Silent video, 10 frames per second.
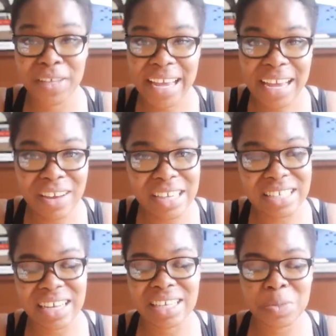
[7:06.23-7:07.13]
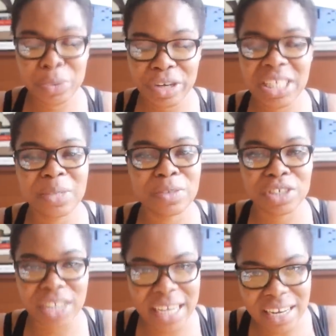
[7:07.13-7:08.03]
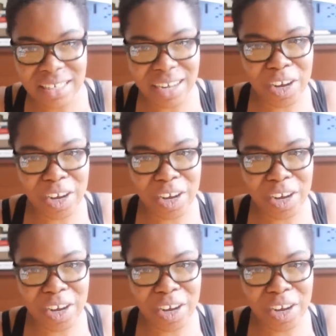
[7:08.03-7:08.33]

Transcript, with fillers: So yeah, guys, that is pretty much it.